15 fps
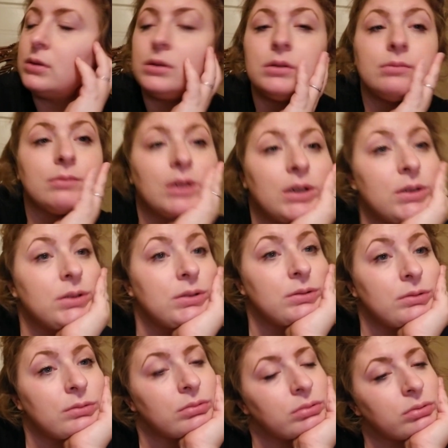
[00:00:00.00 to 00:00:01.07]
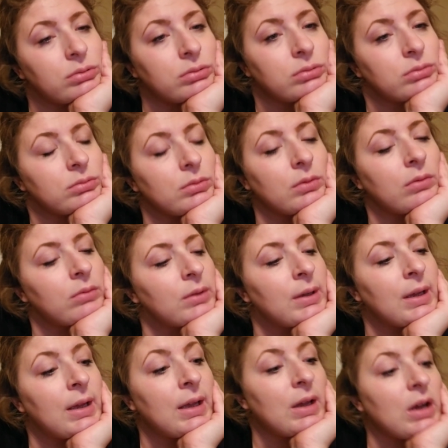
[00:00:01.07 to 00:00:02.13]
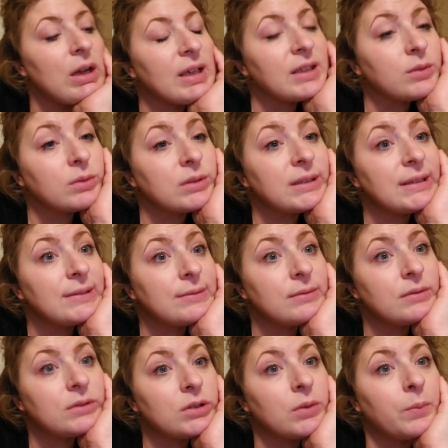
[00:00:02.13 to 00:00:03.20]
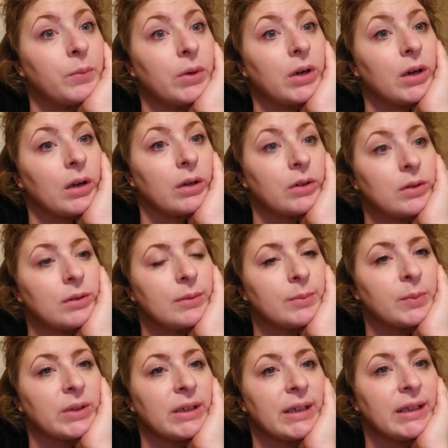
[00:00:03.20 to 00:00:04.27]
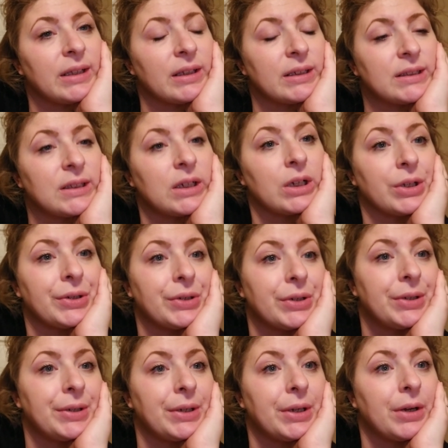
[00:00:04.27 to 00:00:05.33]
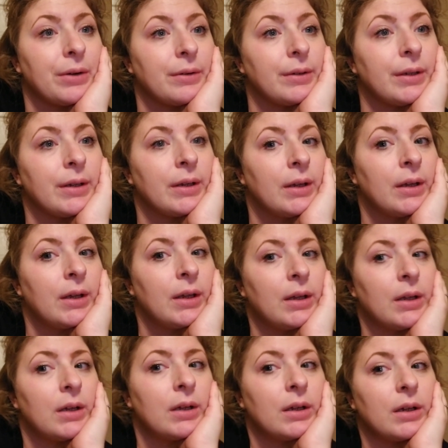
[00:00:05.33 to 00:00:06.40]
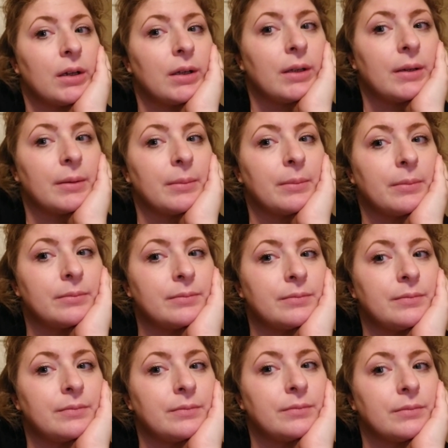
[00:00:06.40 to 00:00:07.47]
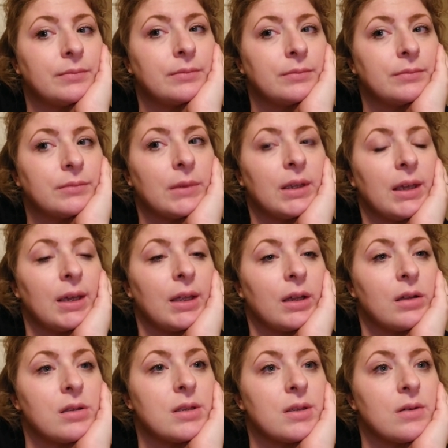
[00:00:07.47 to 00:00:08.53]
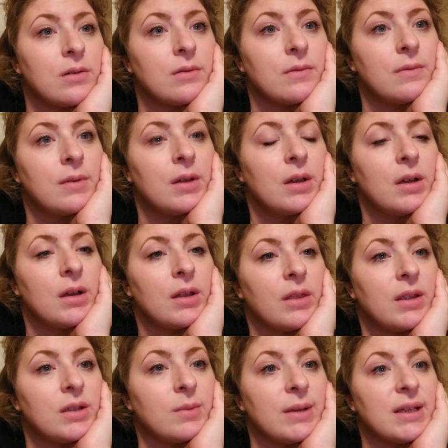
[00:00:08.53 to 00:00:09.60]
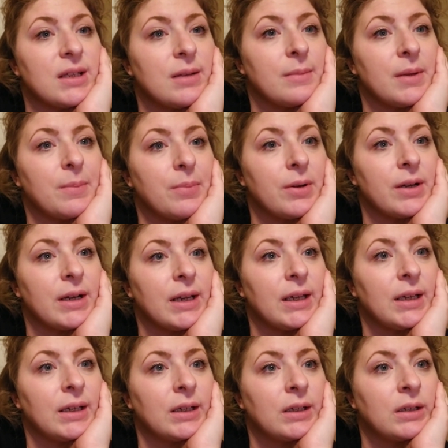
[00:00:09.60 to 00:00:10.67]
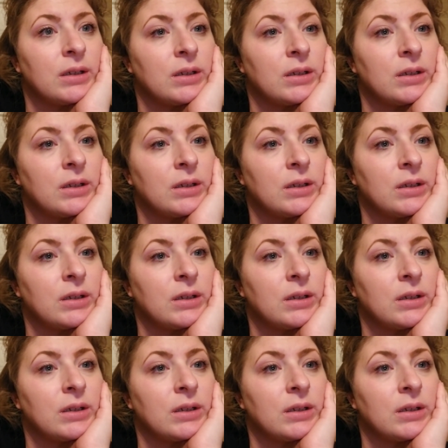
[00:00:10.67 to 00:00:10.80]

tomorrow, I guess we'll see you tomorrow. I'm going to end this on a good note. Um, yeah, so this week's gonna be pretty